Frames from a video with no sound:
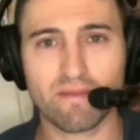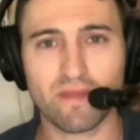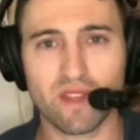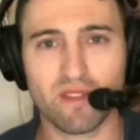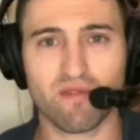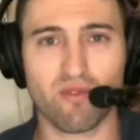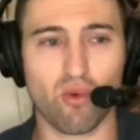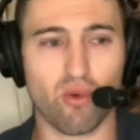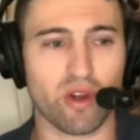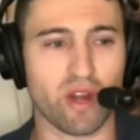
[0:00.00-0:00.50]

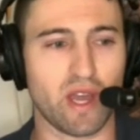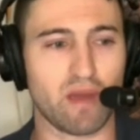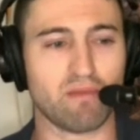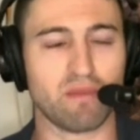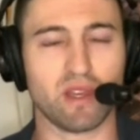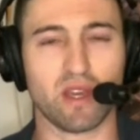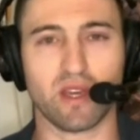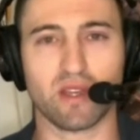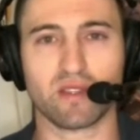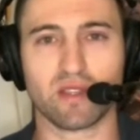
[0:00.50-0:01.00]
for an
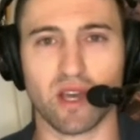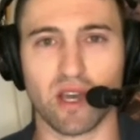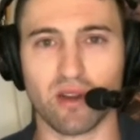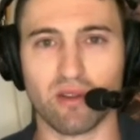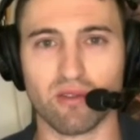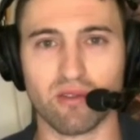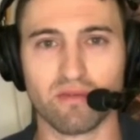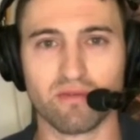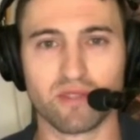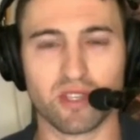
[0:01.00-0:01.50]
NBA
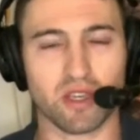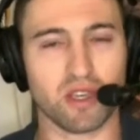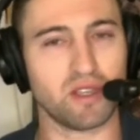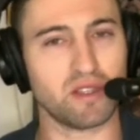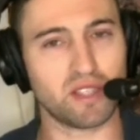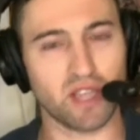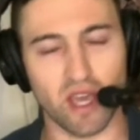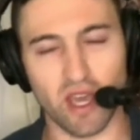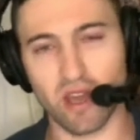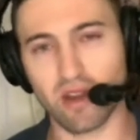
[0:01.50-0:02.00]
title, to
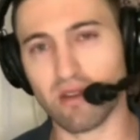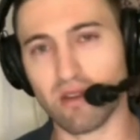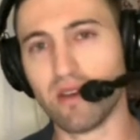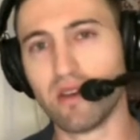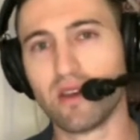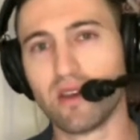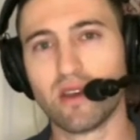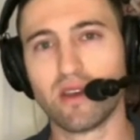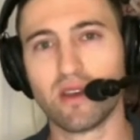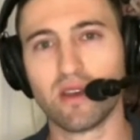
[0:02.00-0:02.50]
contend
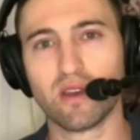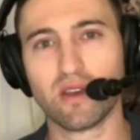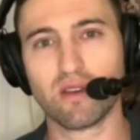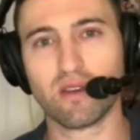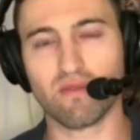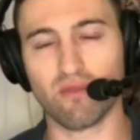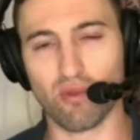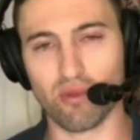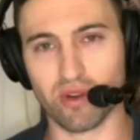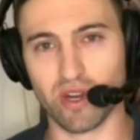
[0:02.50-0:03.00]

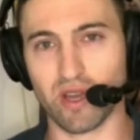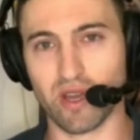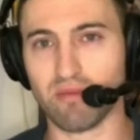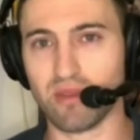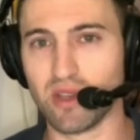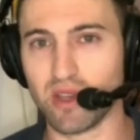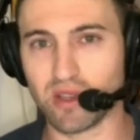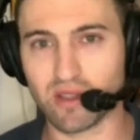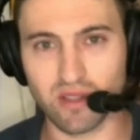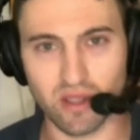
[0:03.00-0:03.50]
for an
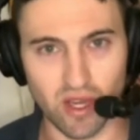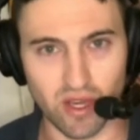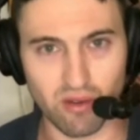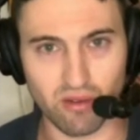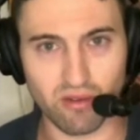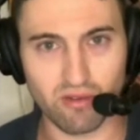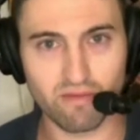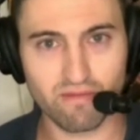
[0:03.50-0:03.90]
NBA title.